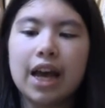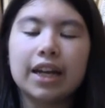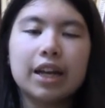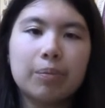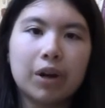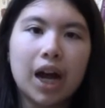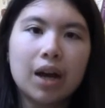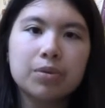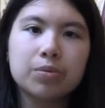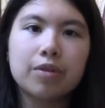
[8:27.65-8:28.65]
and yet
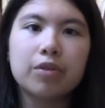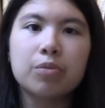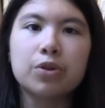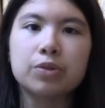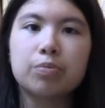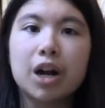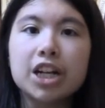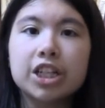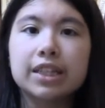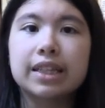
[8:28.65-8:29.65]
perhaps one of the most
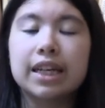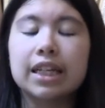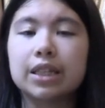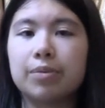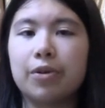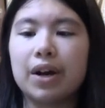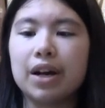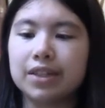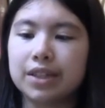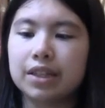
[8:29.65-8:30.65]
precious things about
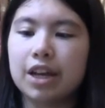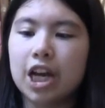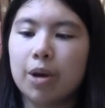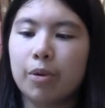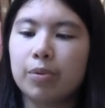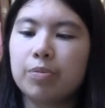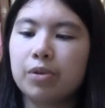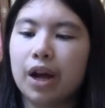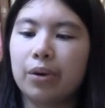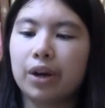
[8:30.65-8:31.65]
us, about
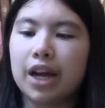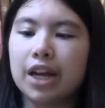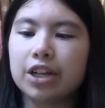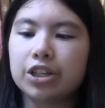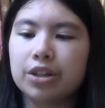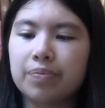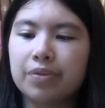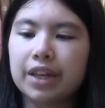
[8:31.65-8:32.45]
people our age,